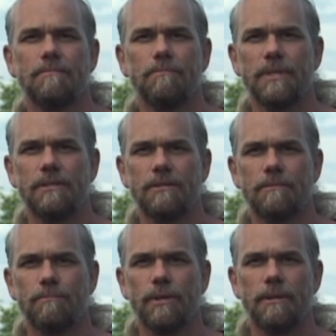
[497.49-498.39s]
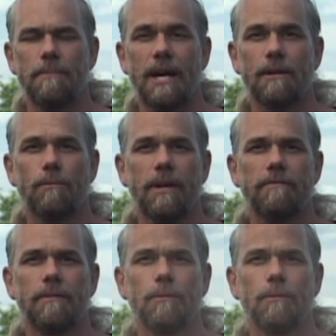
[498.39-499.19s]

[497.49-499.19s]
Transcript: Be sure and put it back away from the